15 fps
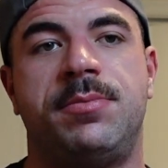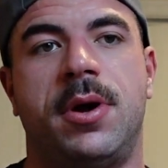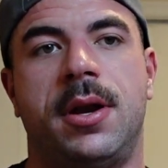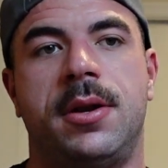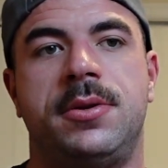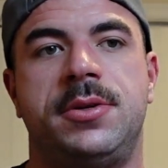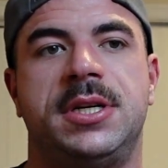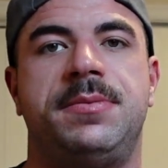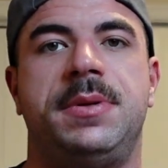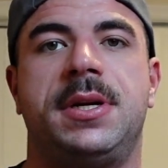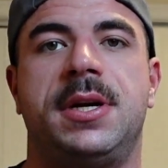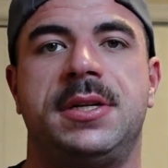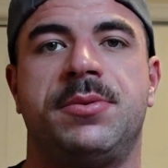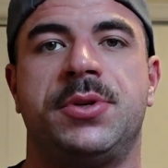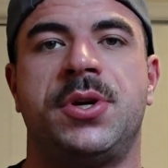But just
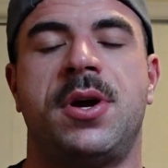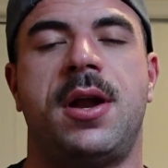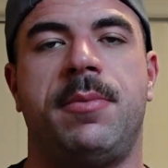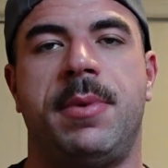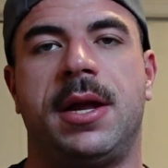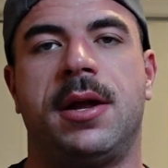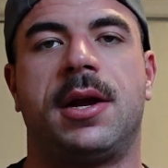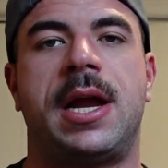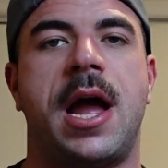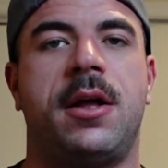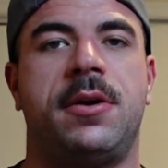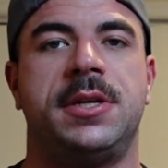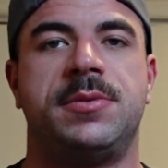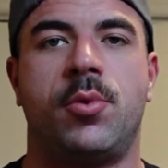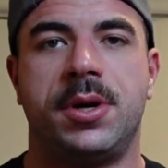because we're trying to make our
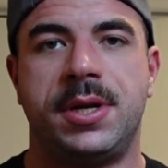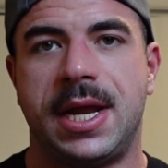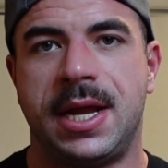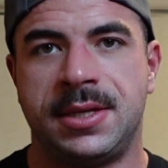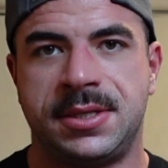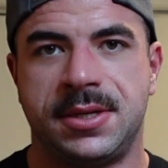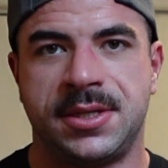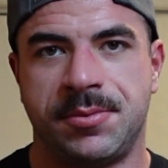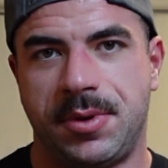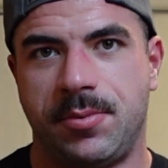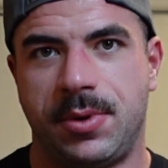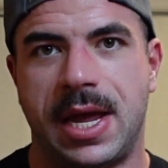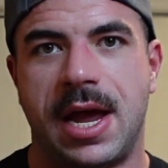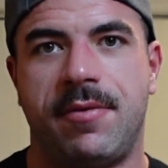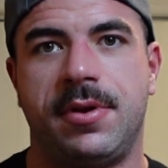calories more dense doesn't mean
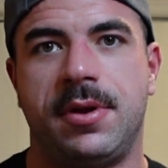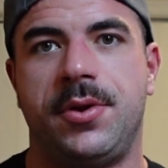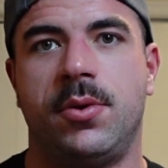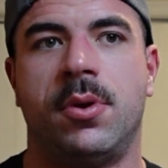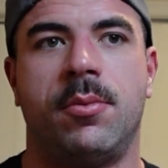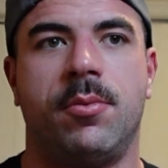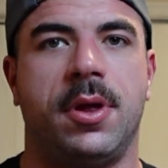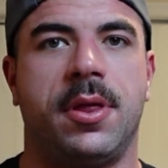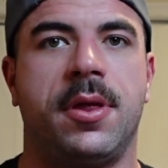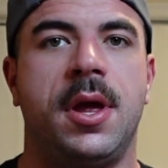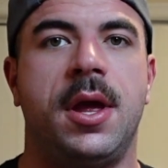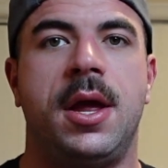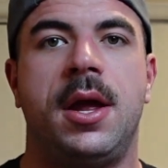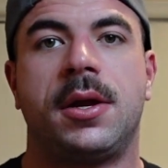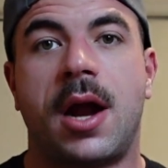we have to do it
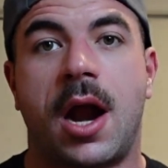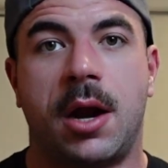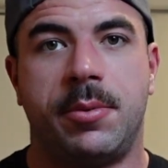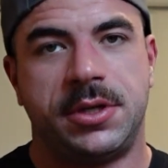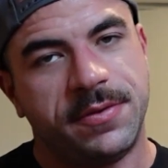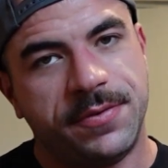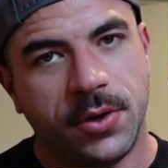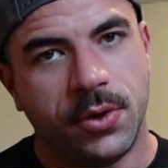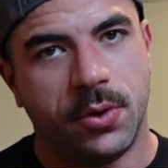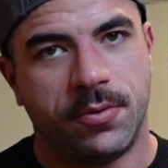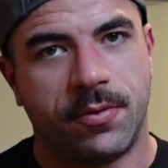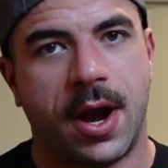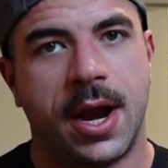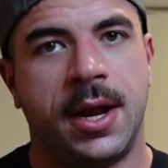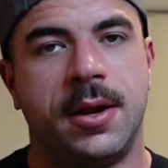with garbage food,
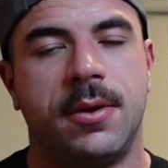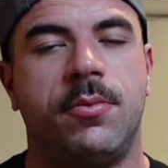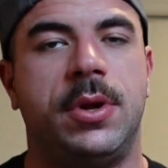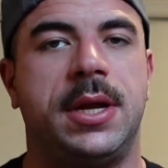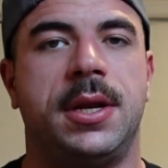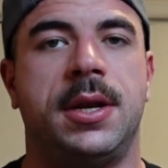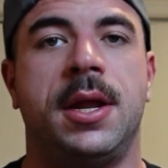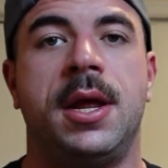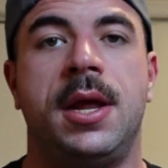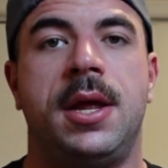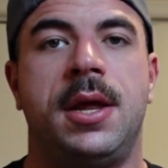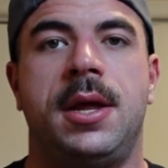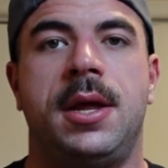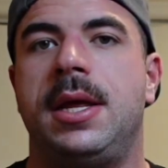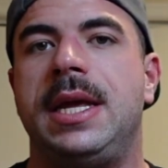right? We can
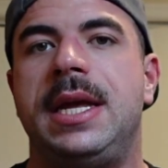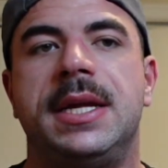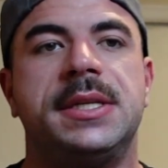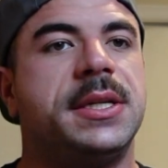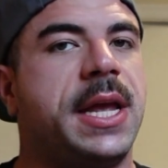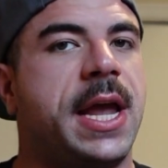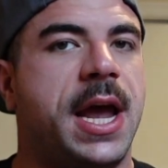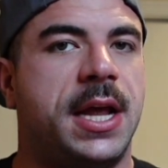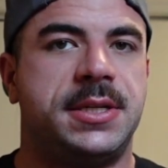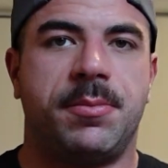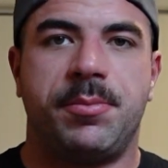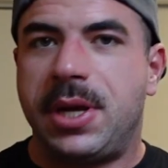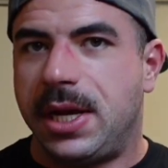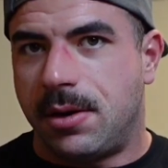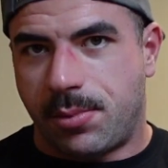easily add
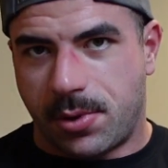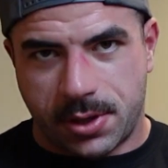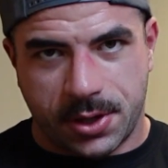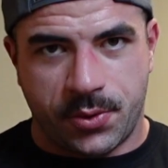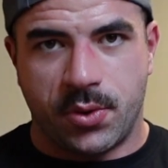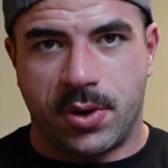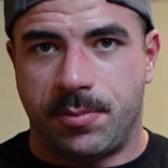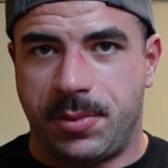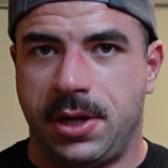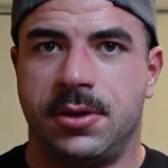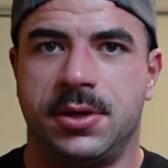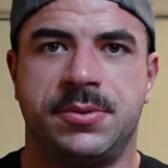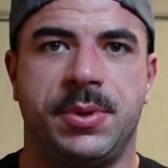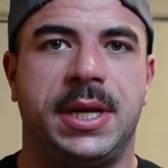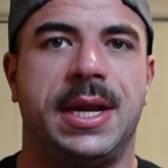some peanut butter to our
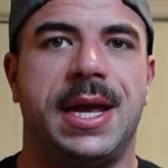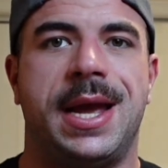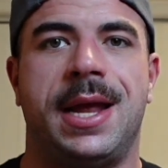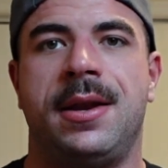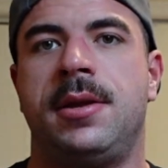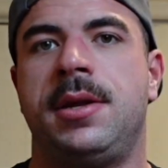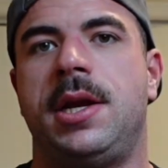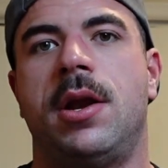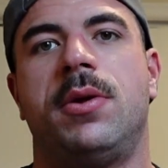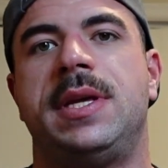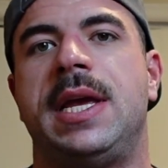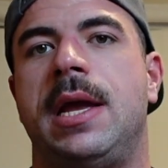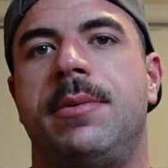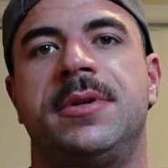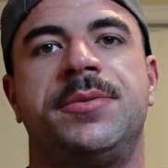meals. We can add, you know, a
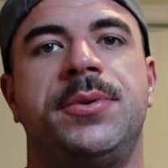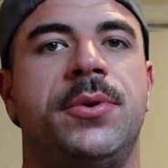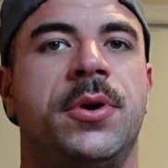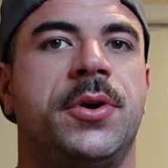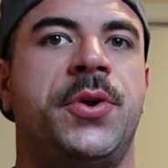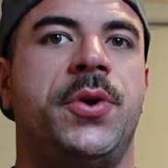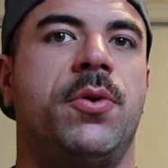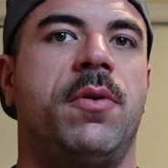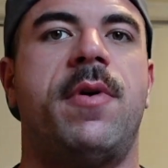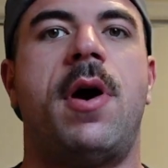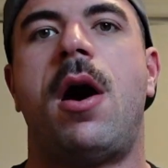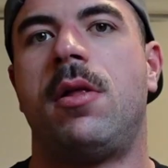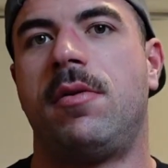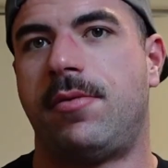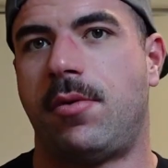tablespoon or two of
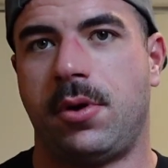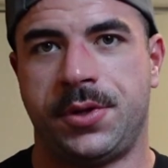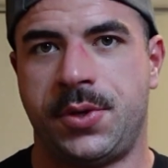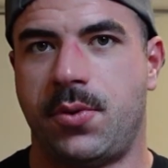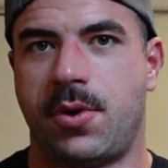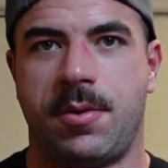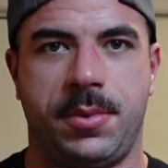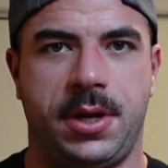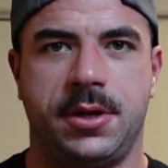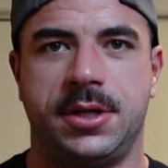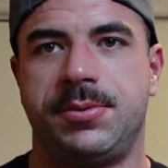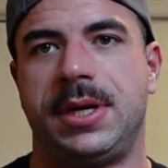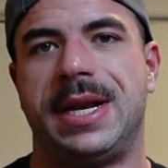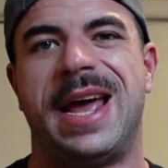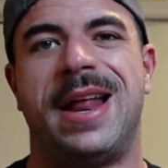olive oil to our
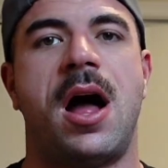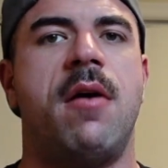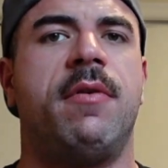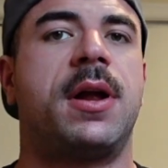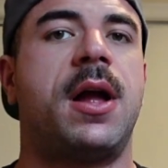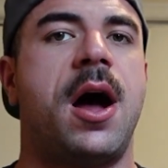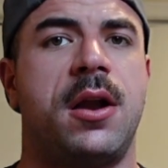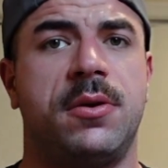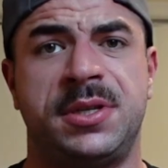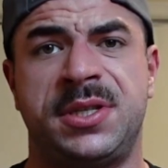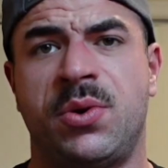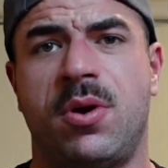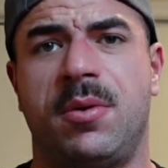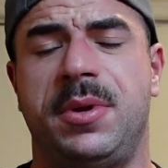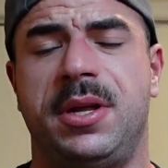meals. We can add
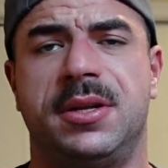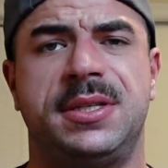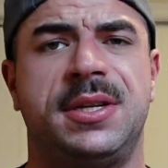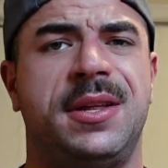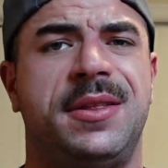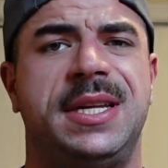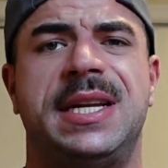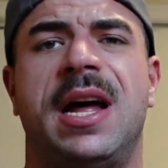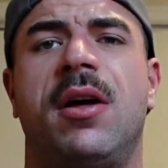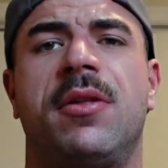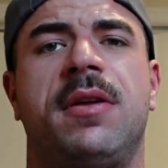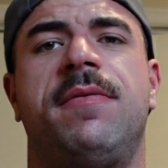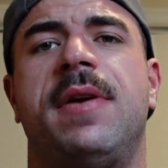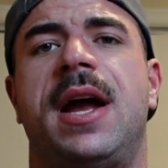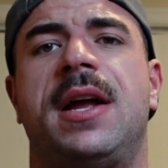avocados to our meals. These
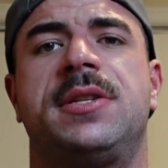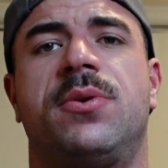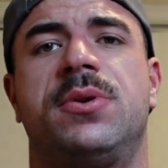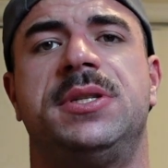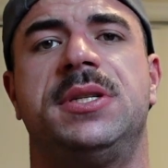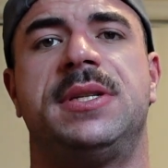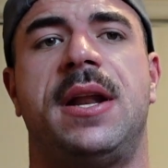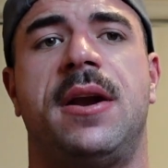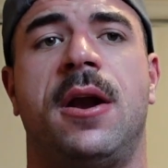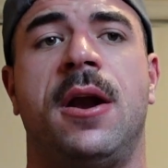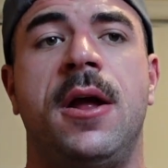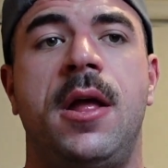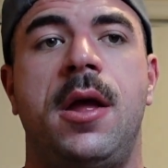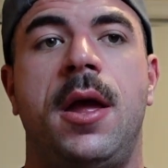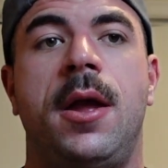healthy fat sources that
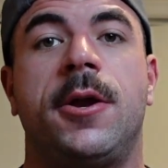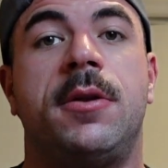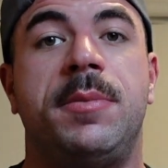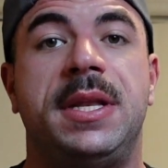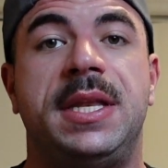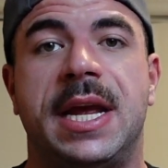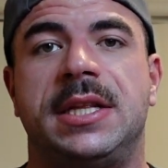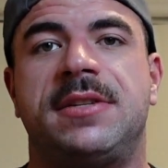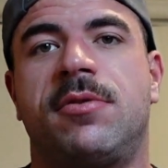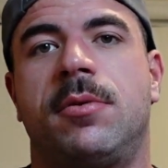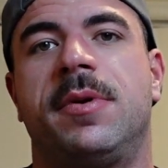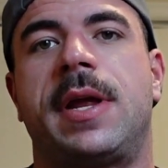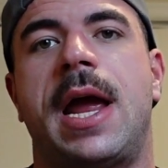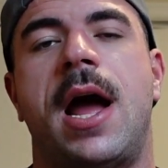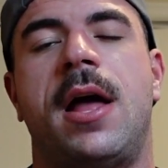are going to be dense
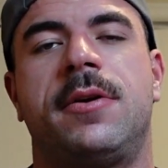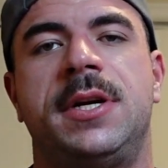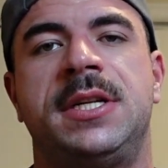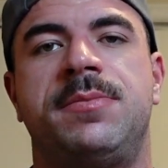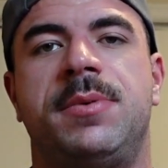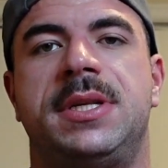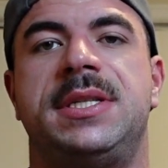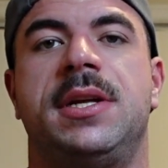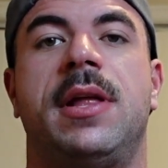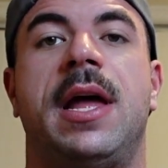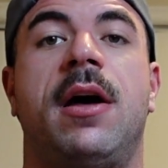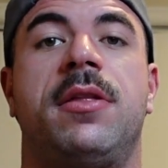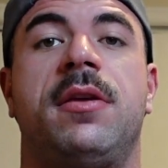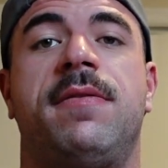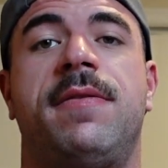form of calories, but still
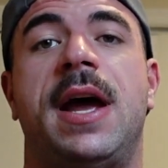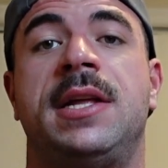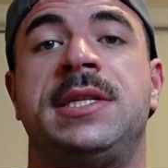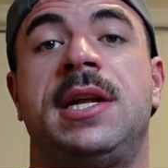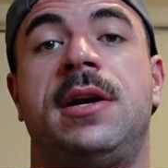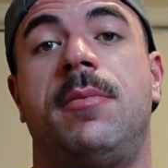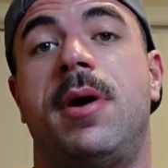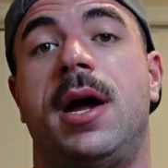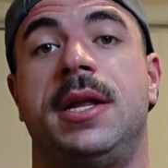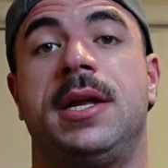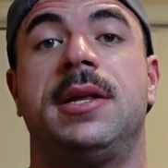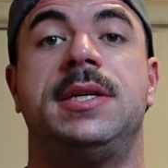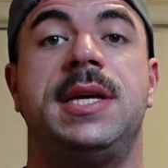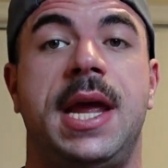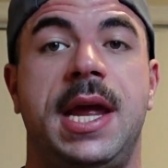healthy fats that our body
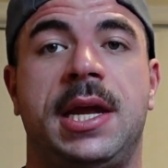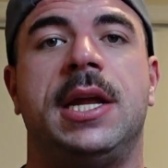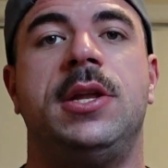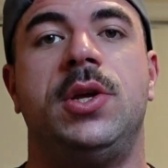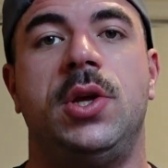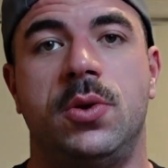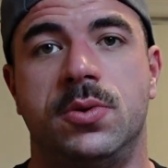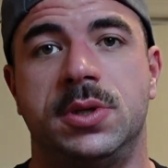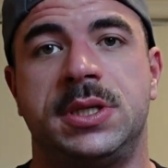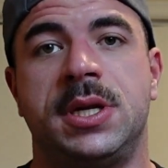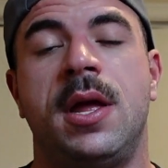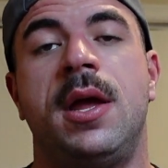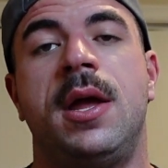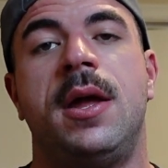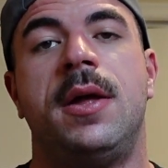can take and
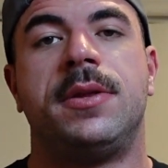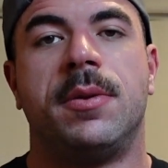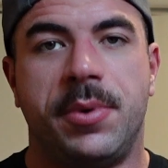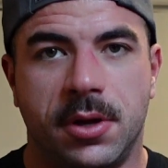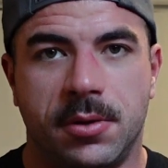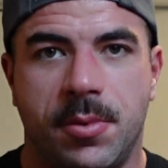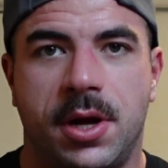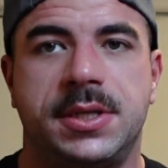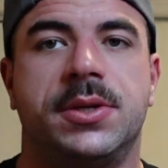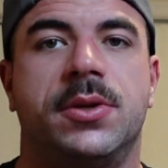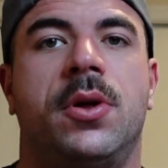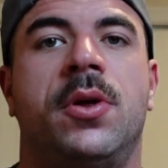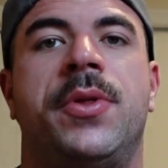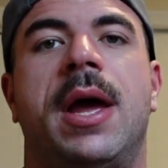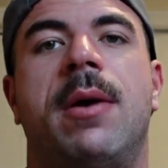use to build
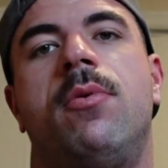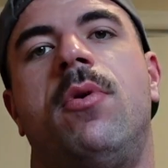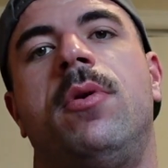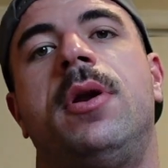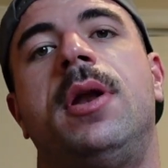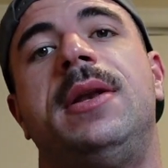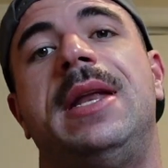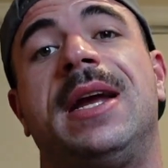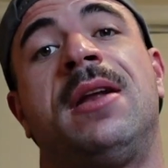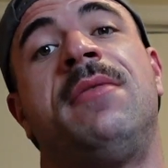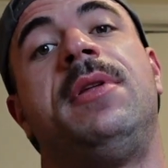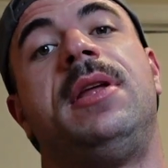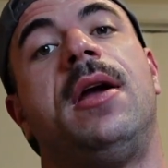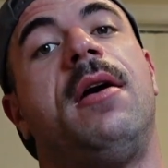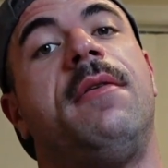muscle that won't
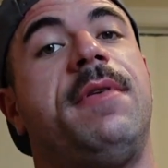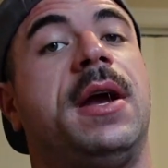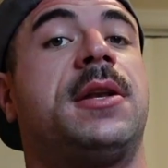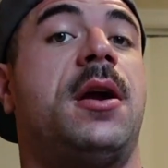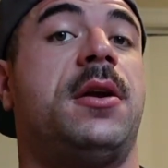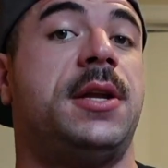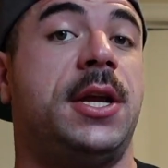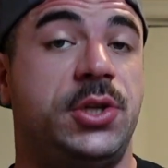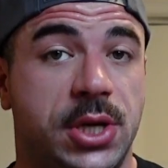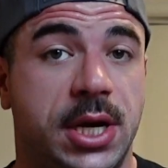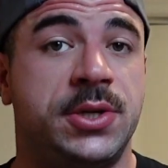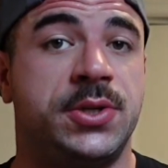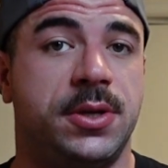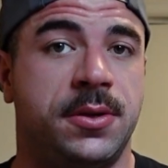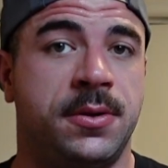negatively affect our
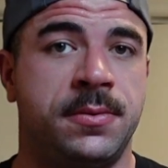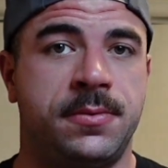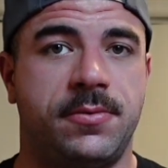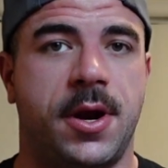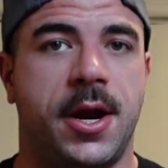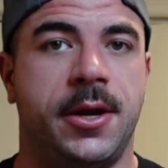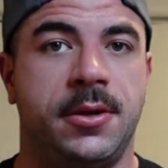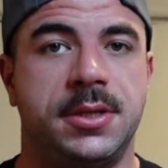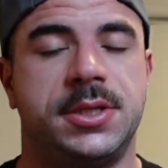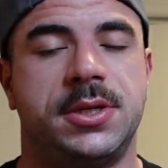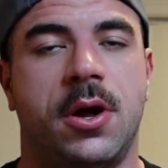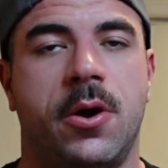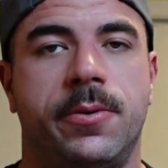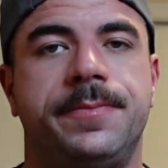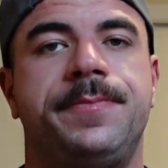digestion, right?
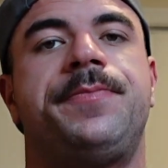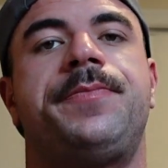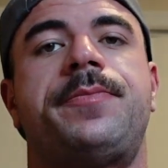So